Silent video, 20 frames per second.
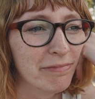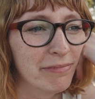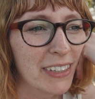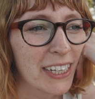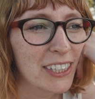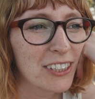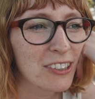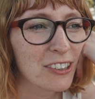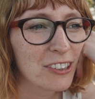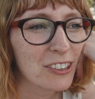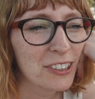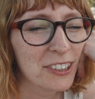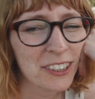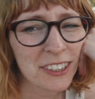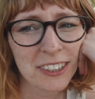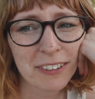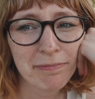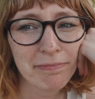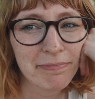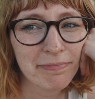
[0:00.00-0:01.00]
And
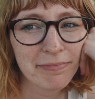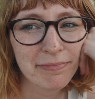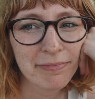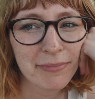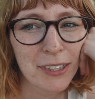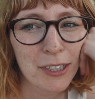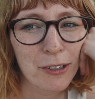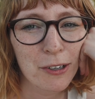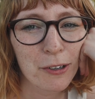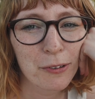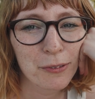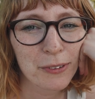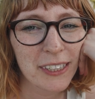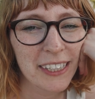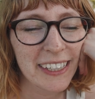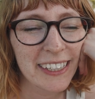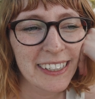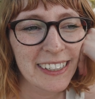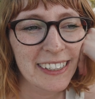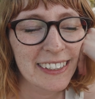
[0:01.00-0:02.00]
just, you know,
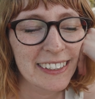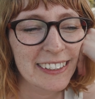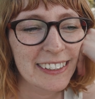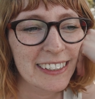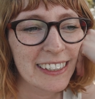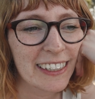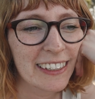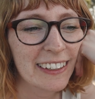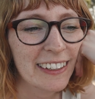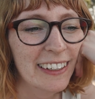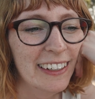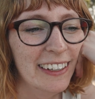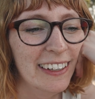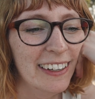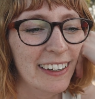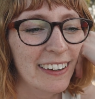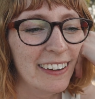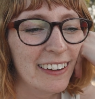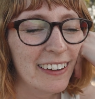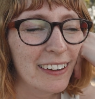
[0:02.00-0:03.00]
take it easy.
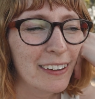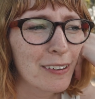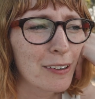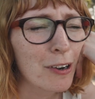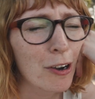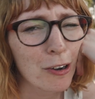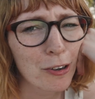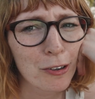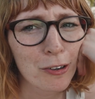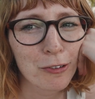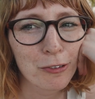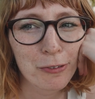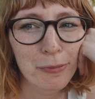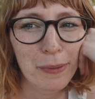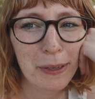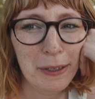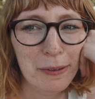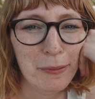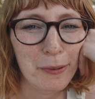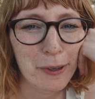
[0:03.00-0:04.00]
Can't go for
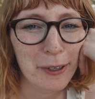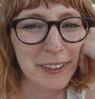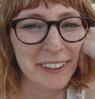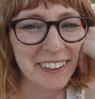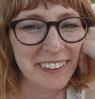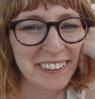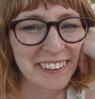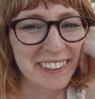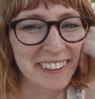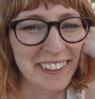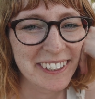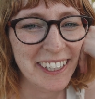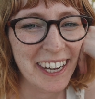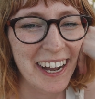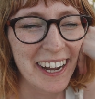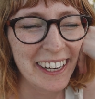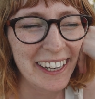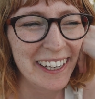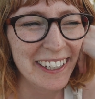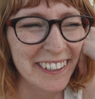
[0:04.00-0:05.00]
many walks here since the
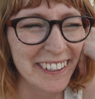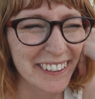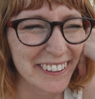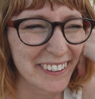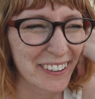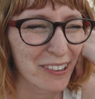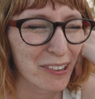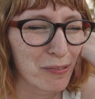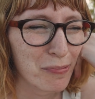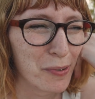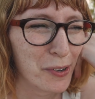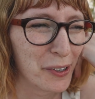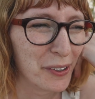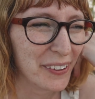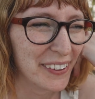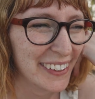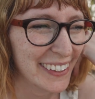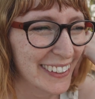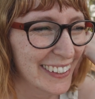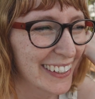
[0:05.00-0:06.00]
island is so
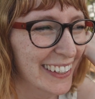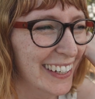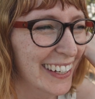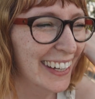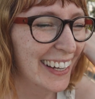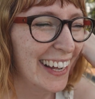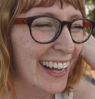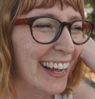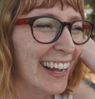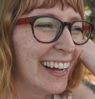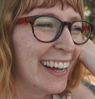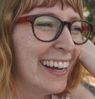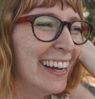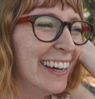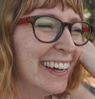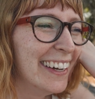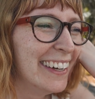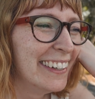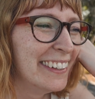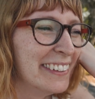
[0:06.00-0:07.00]
small.
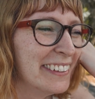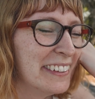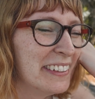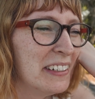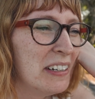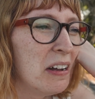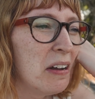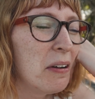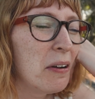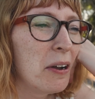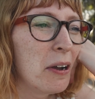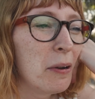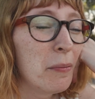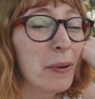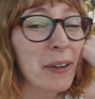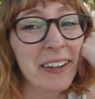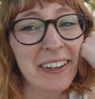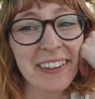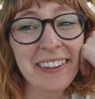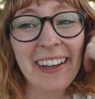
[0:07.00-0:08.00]

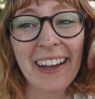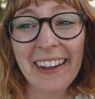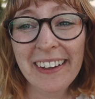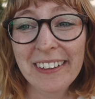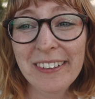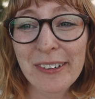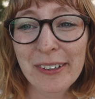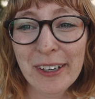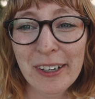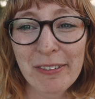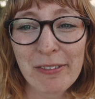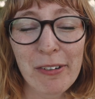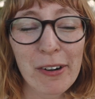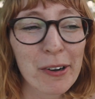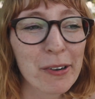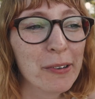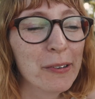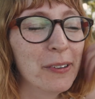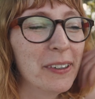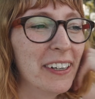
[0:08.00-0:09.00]
But yeah, you can
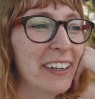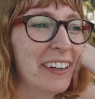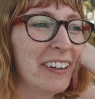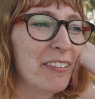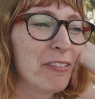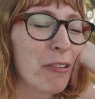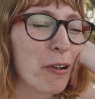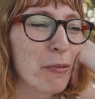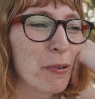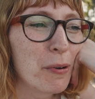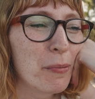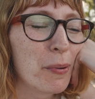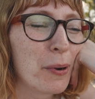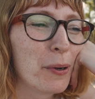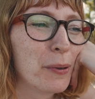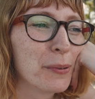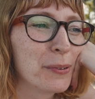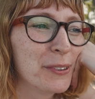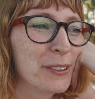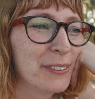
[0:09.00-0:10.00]
row your
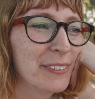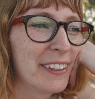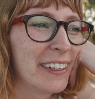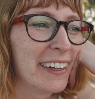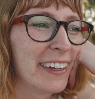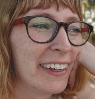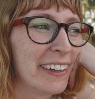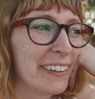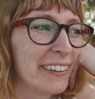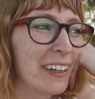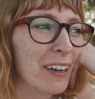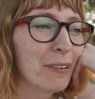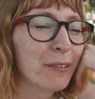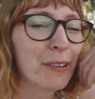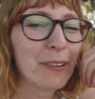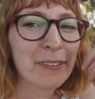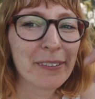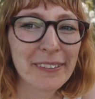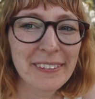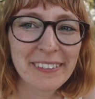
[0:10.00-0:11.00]
boat
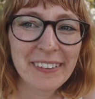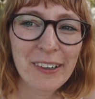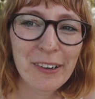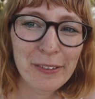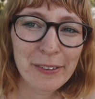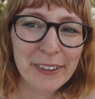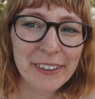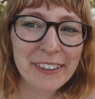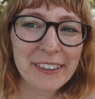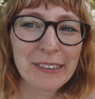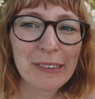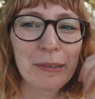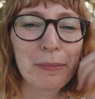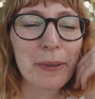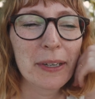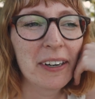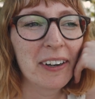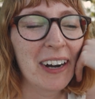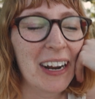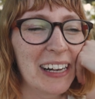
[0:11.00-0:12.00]
down over to the
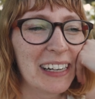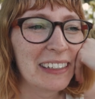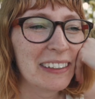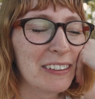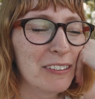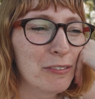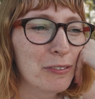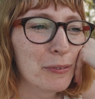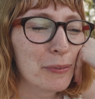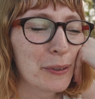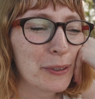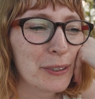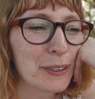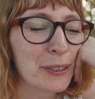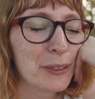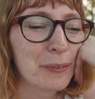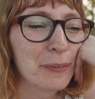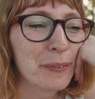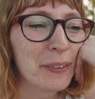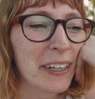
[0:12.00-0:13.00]
bigger island if you want
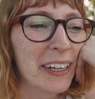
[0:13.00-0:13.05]
to.